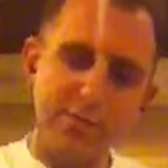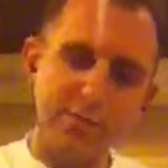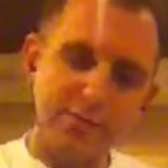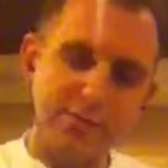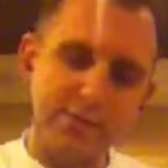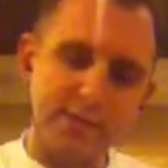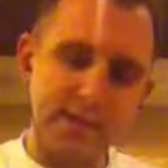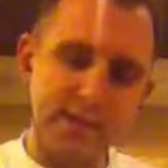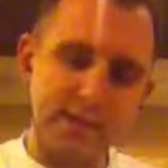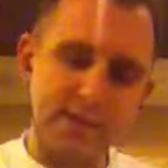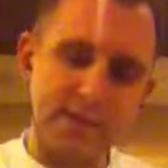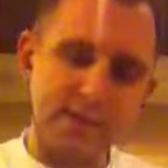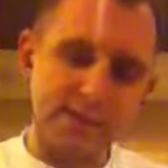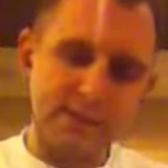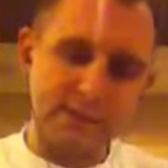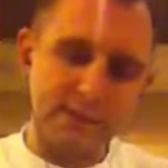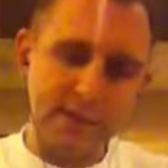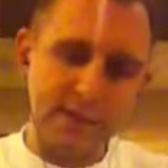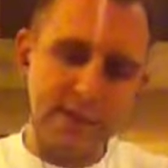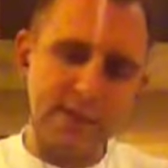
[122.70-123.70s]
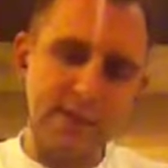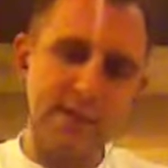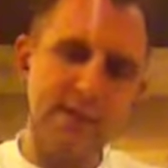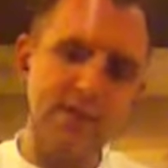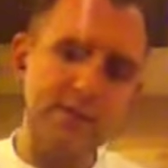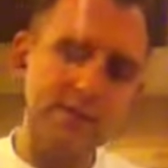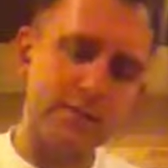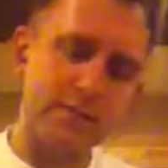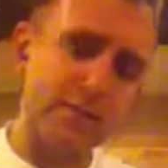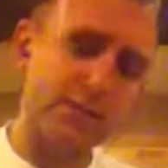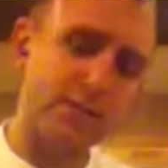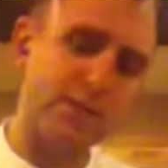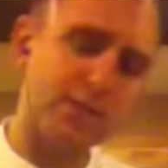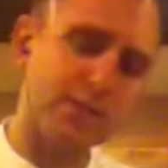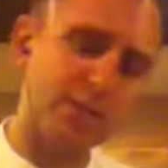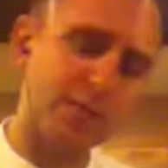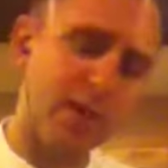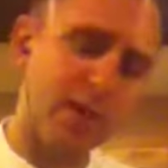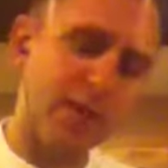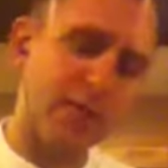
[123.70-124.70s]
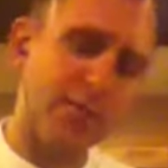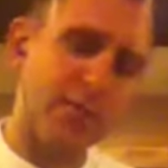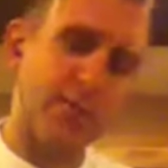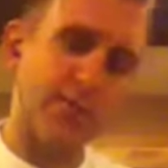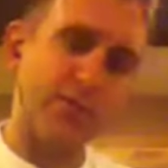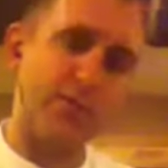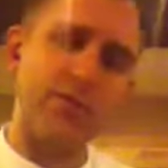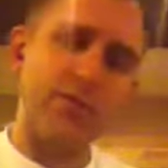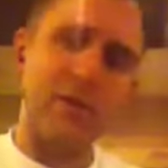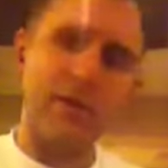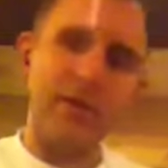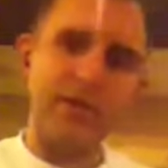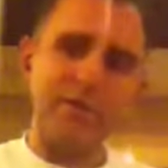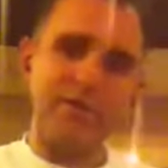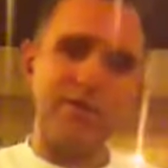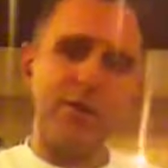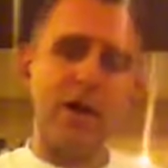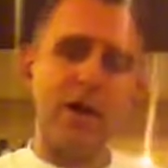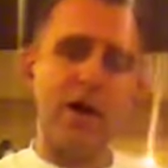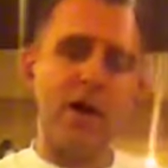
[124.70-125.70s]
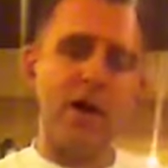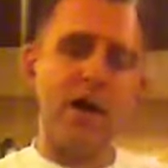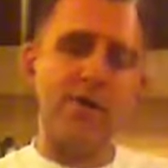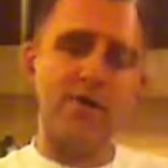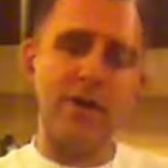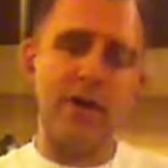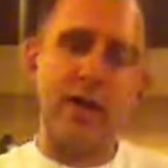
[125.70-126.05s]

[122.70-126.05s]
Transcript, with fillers: of 6, 6 on top of 5,